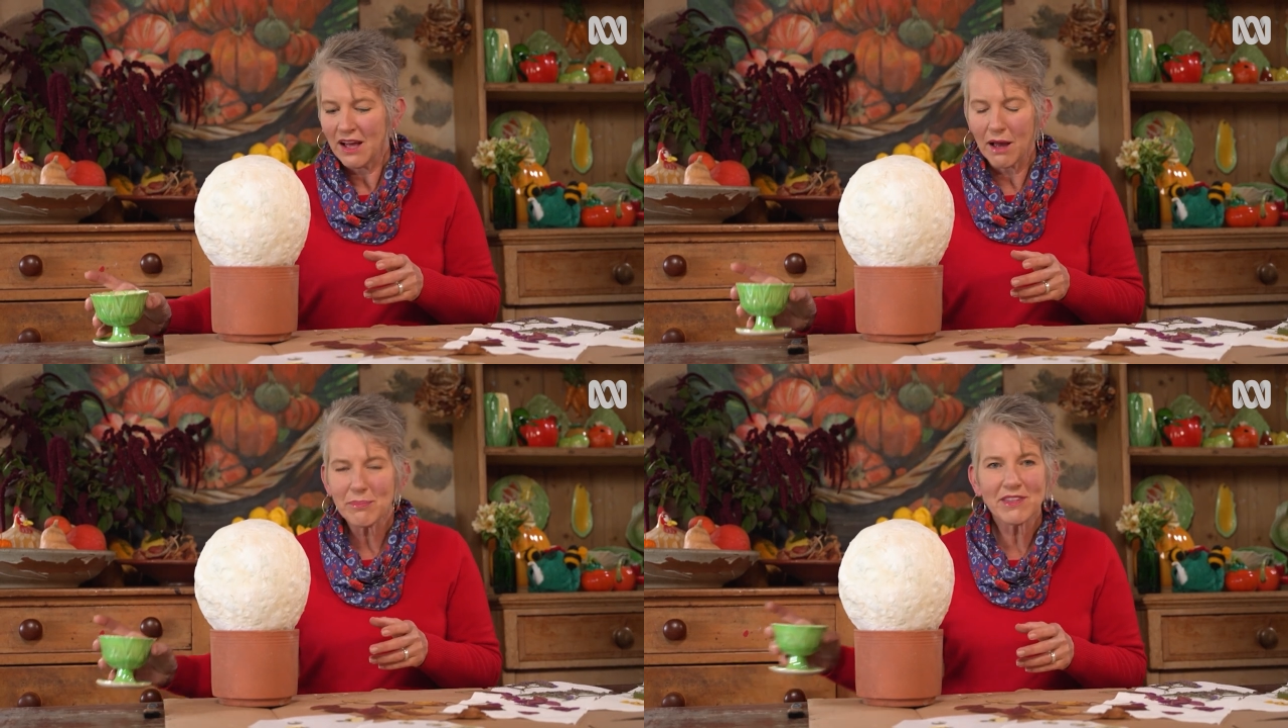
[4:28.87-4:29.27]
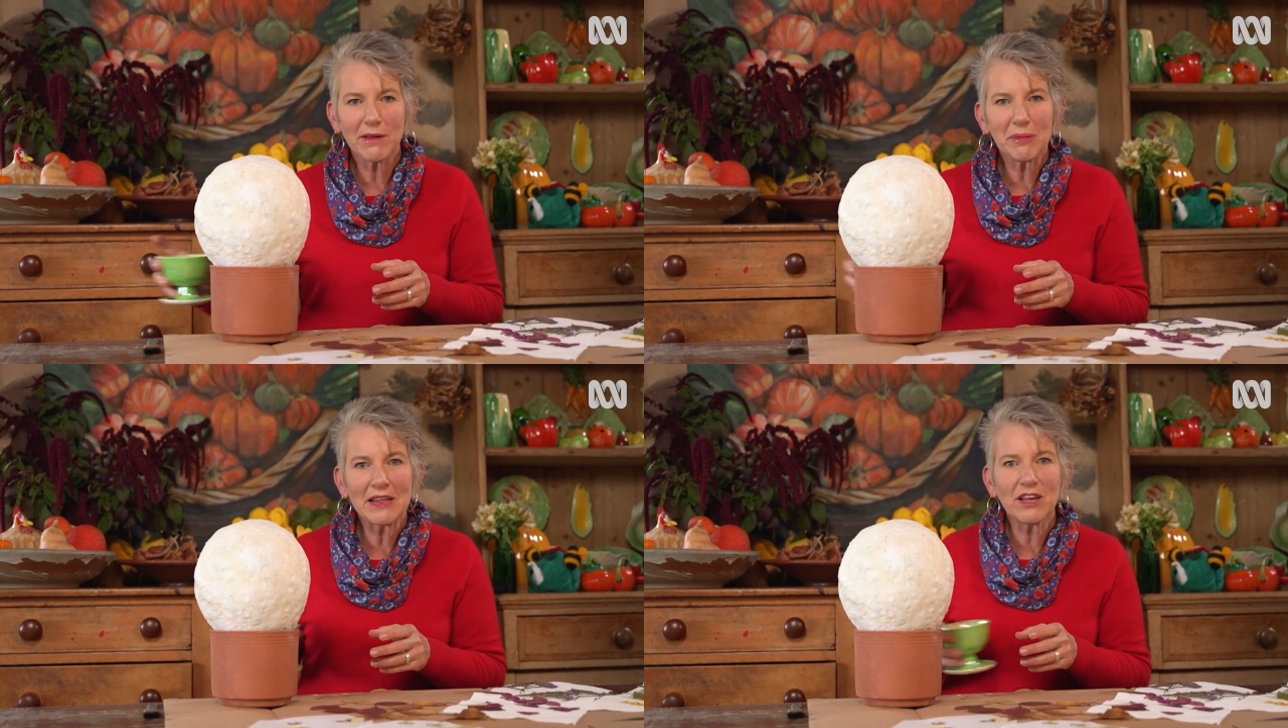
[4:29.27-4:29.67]
I'm
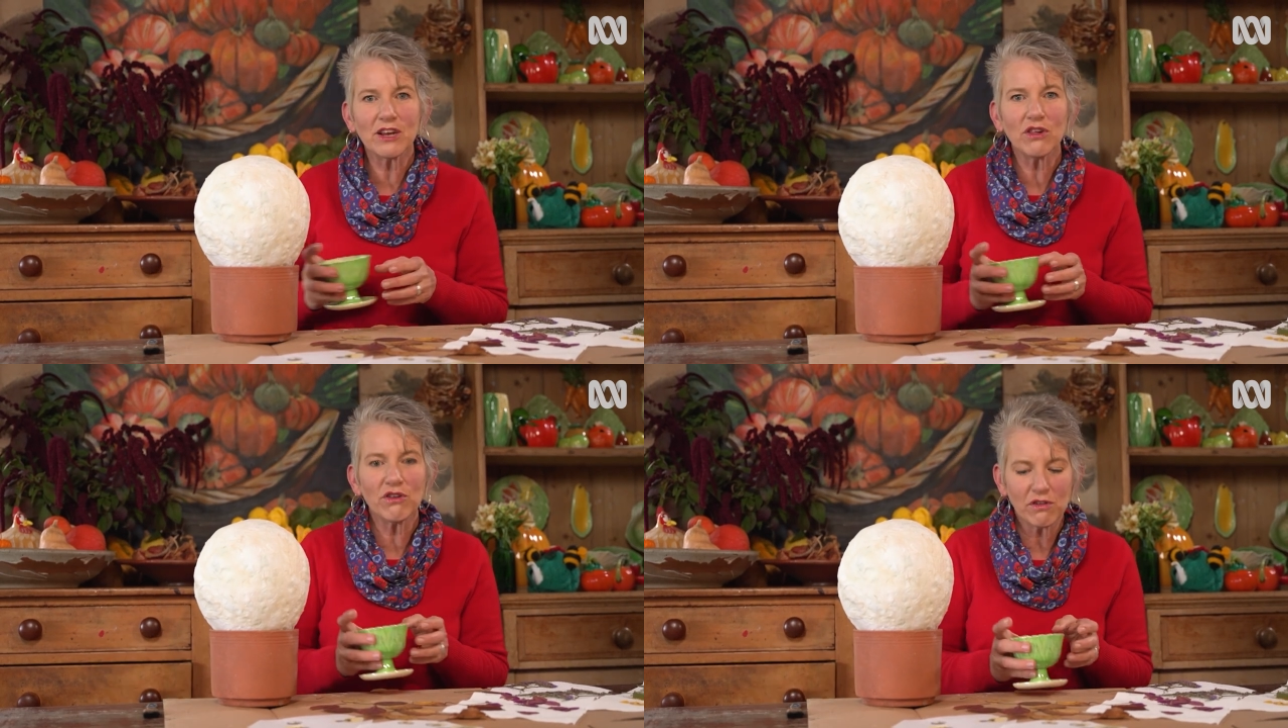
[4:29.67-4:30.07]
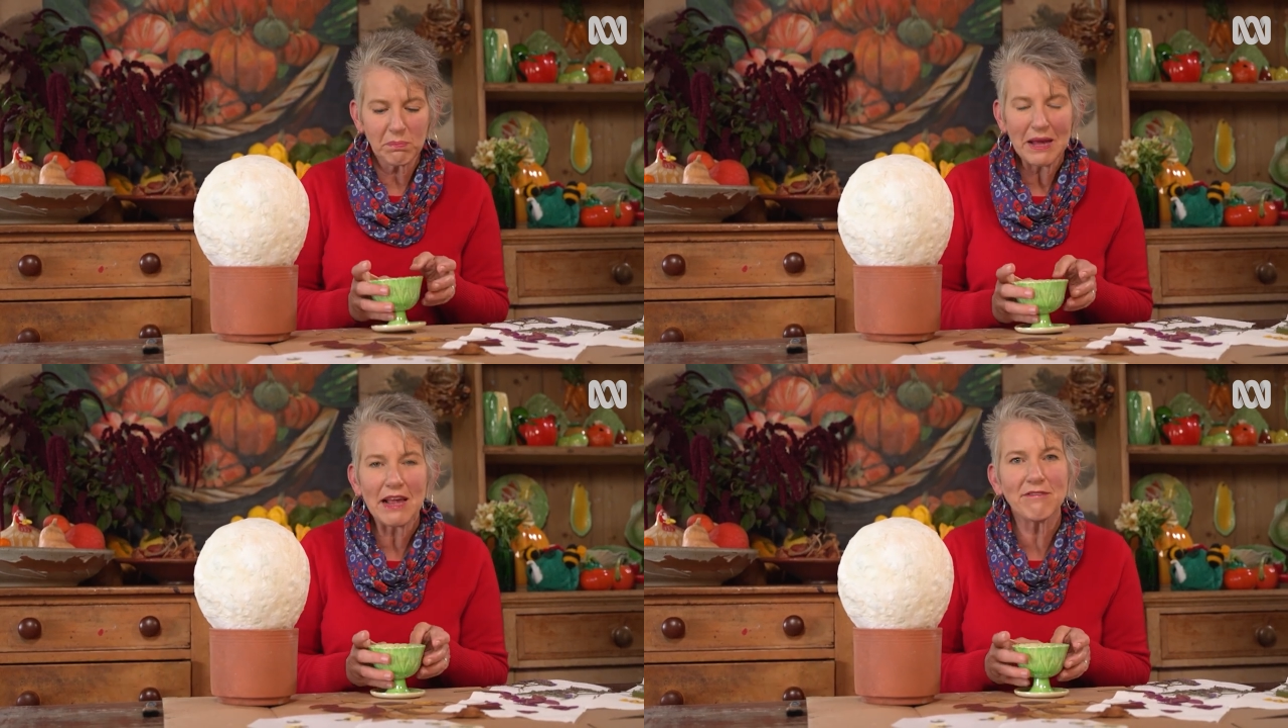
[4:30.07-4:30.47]
simply going to use
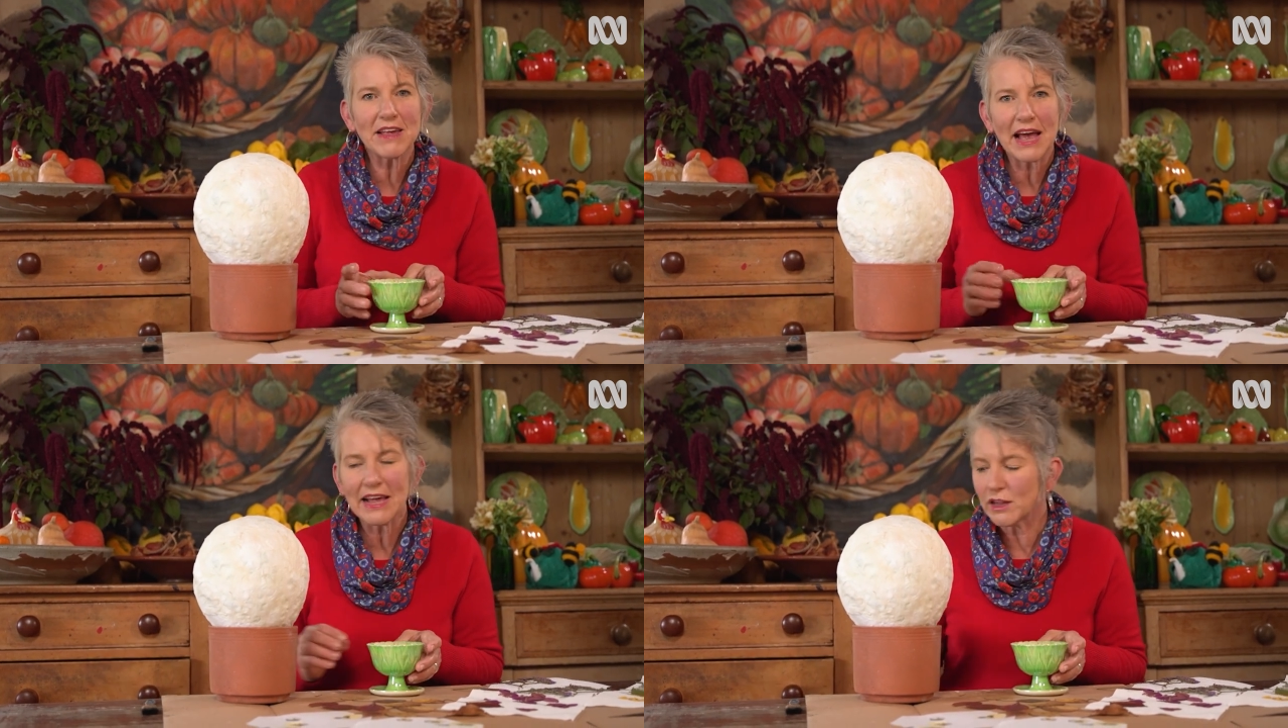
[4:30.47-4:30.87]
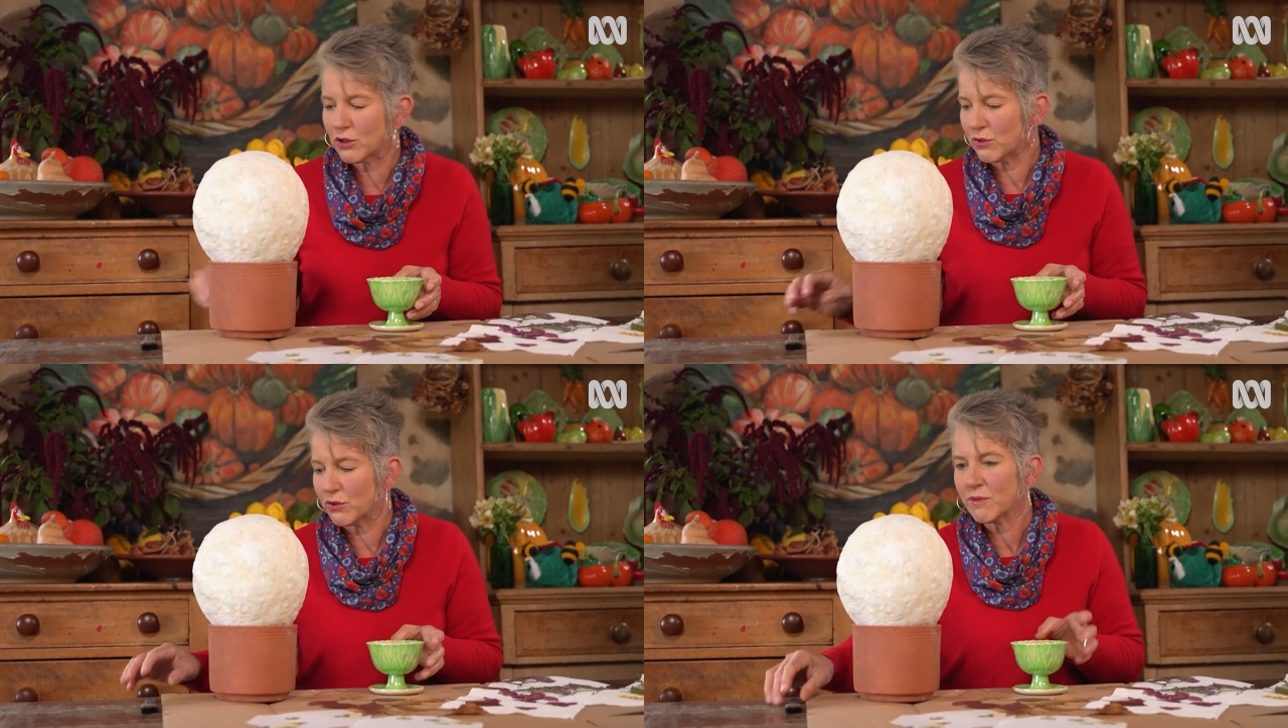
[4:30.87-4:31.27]
PVA
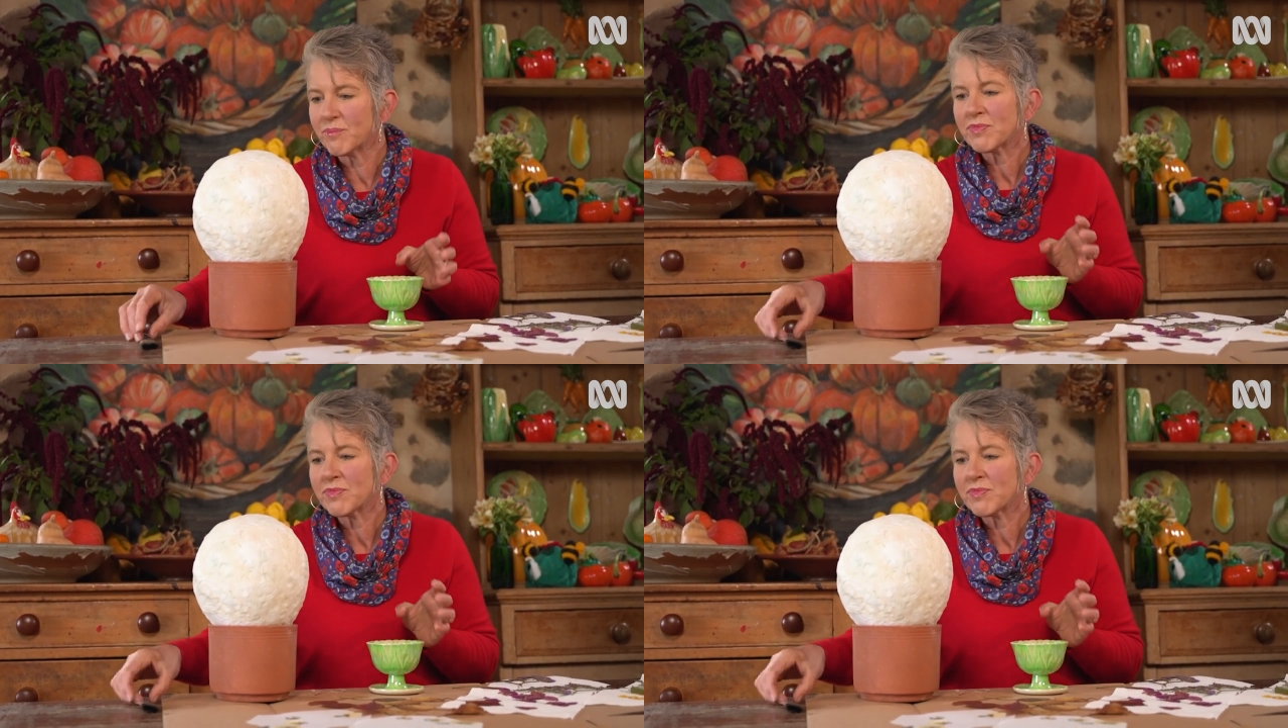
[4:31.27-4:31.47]
glue,